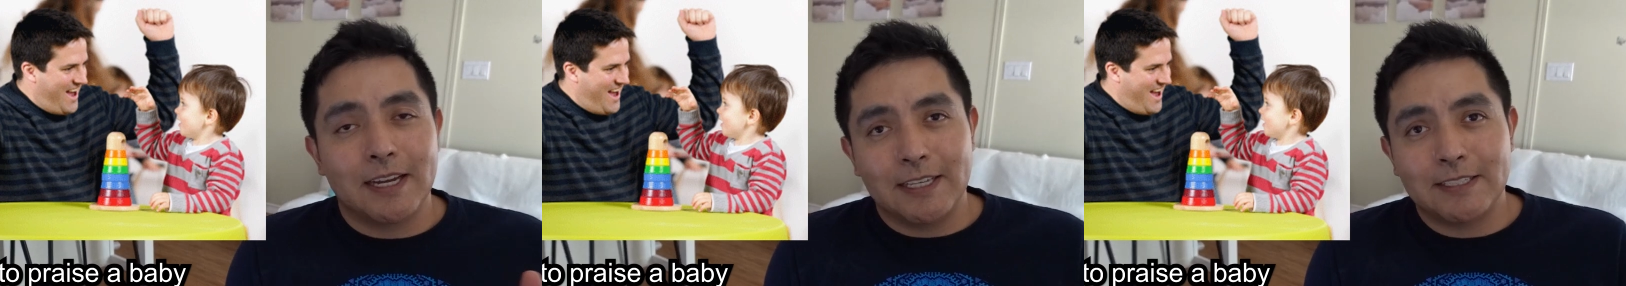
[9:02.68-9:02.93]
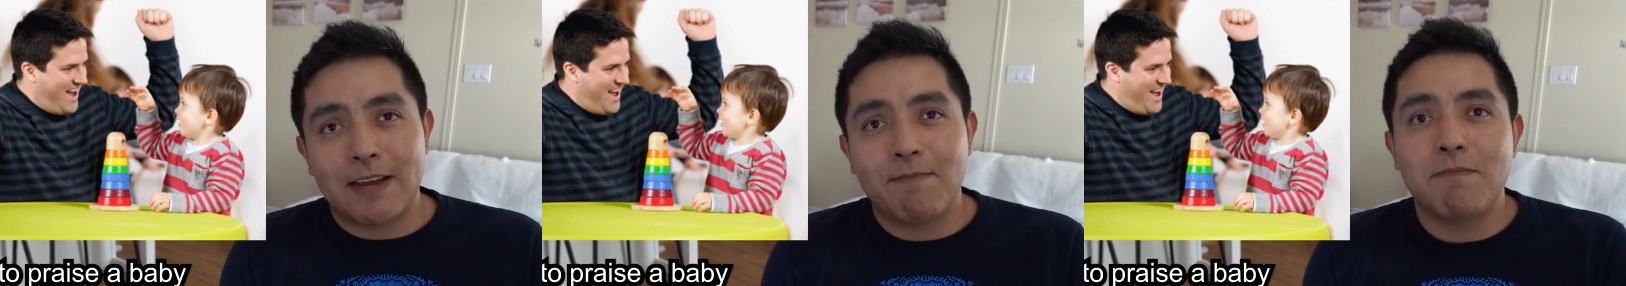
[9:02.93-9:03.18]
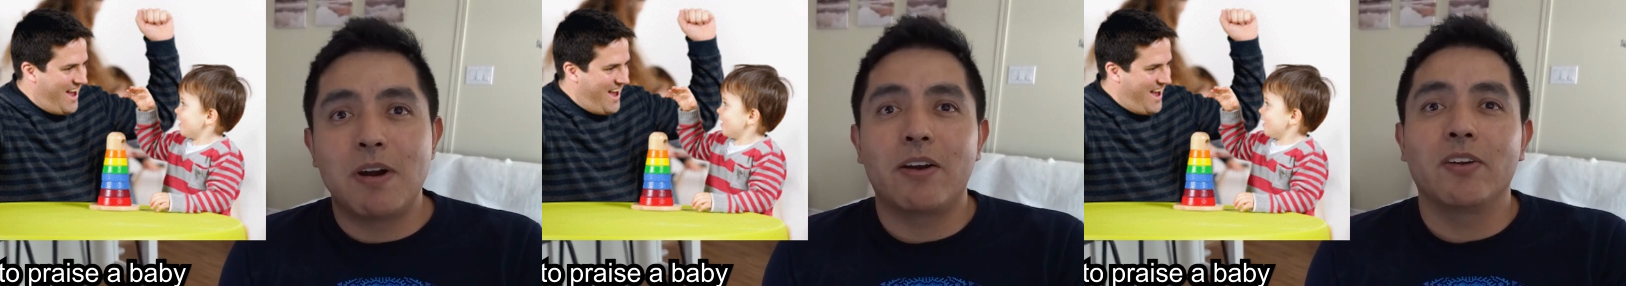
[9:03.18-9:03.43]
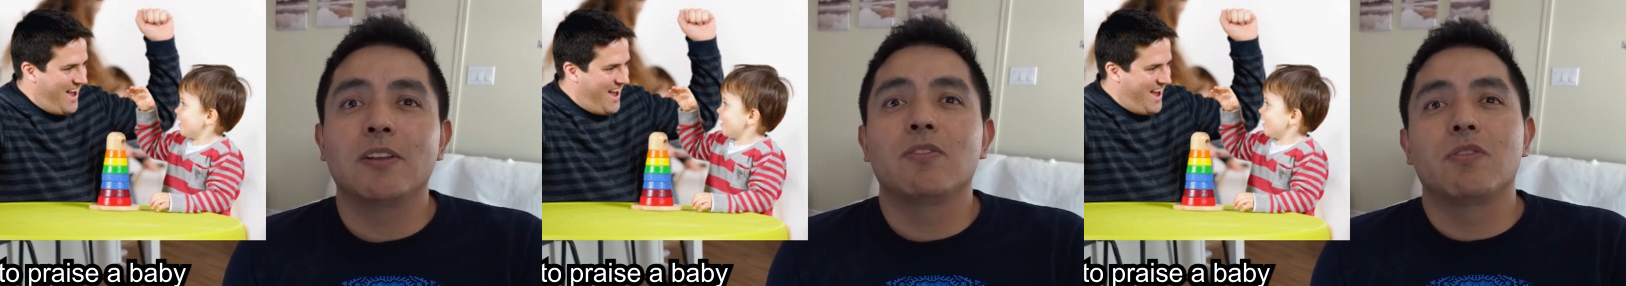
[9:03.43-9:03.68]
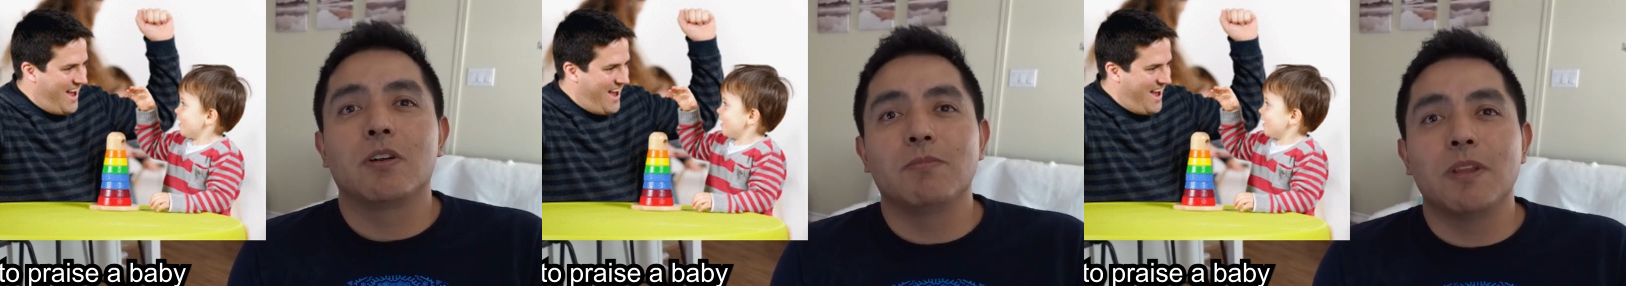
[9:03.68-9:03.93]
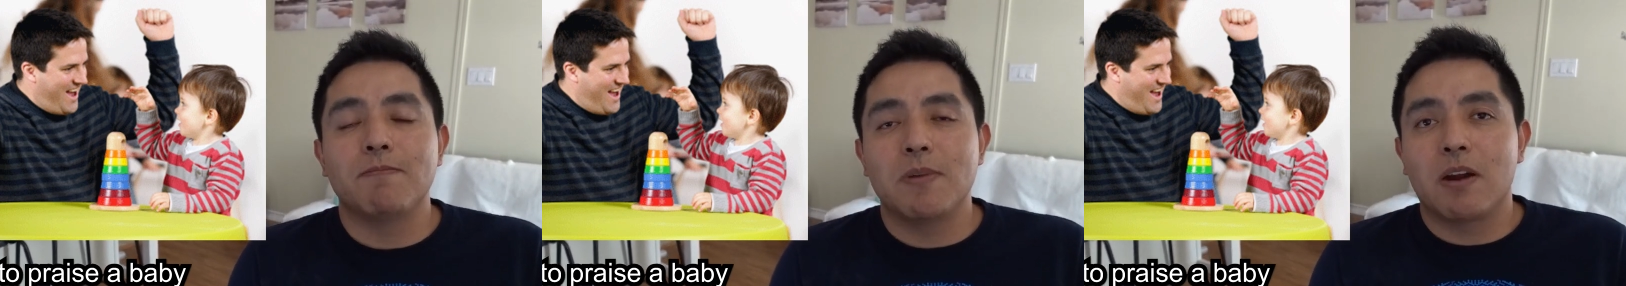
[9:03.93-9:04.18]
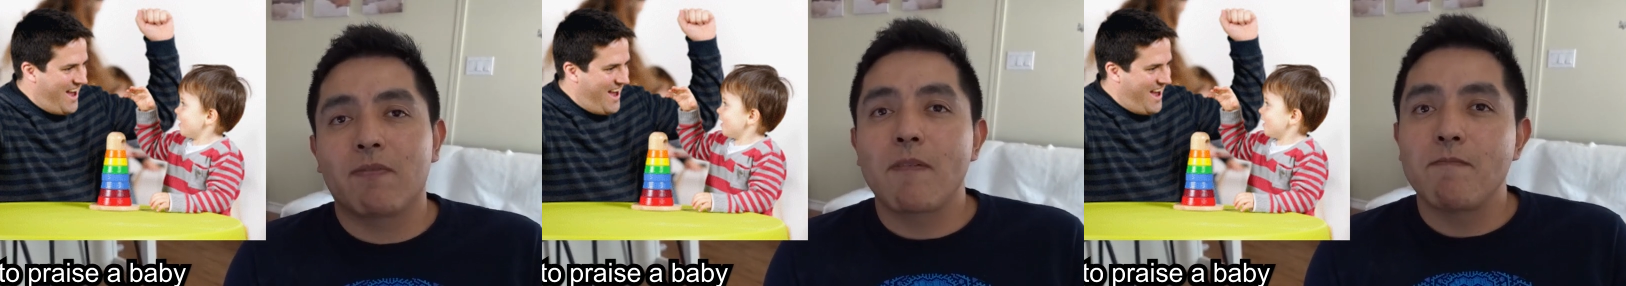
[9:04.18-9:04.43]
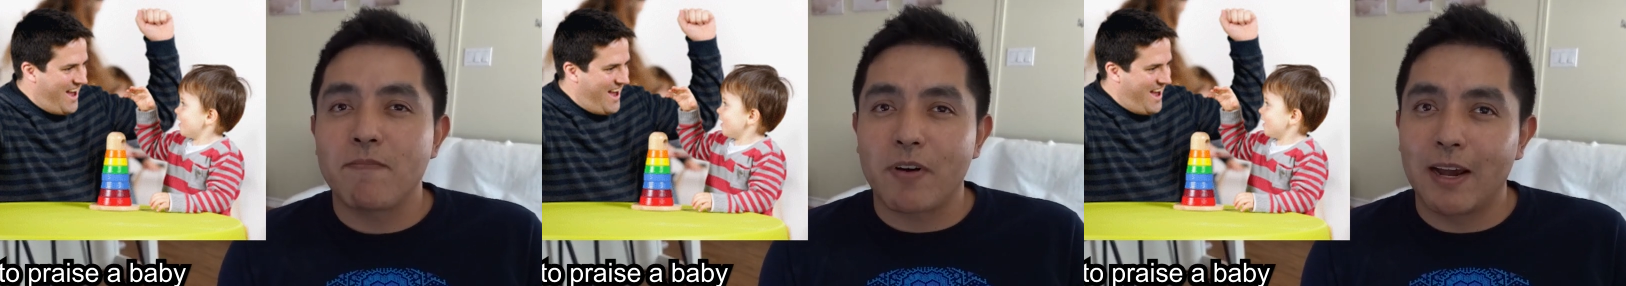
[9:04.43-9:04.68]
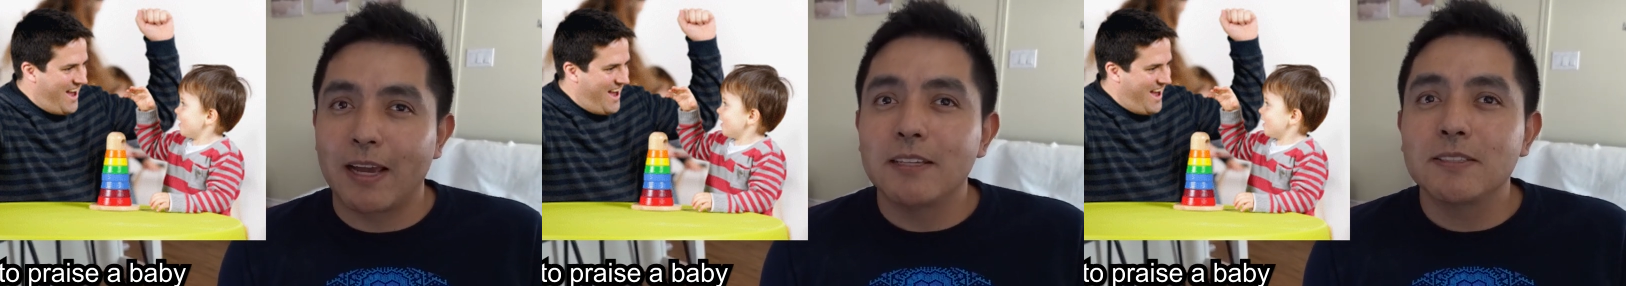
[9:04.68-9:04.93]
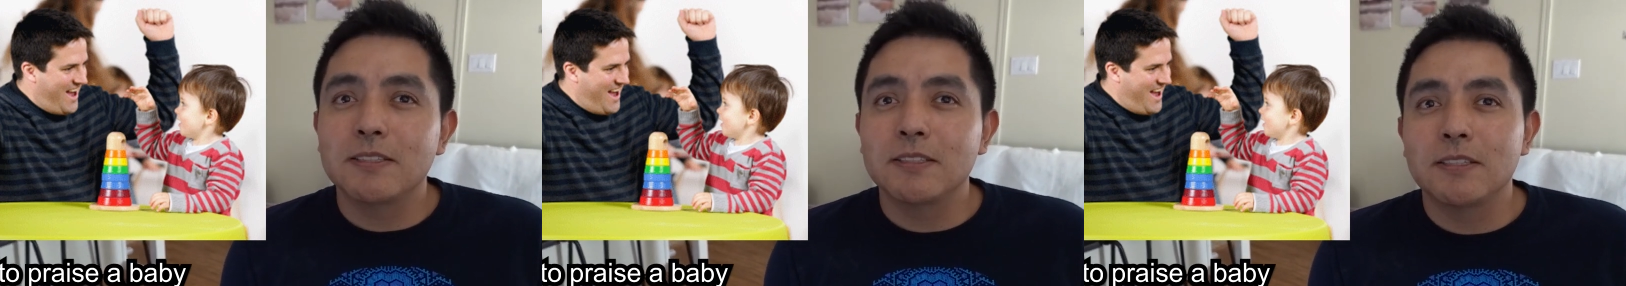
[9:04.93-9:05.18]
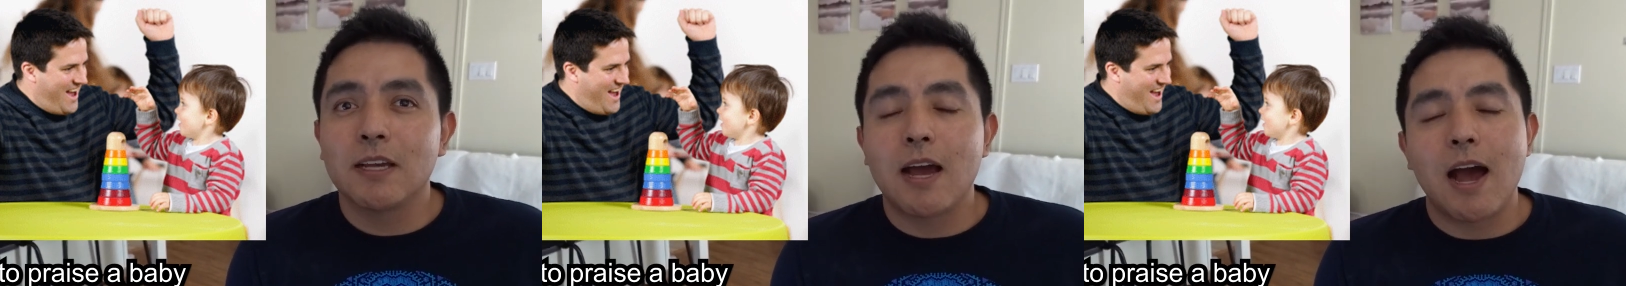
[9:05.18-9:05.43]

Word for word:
Speaker 1: that's a variant from the verb praise.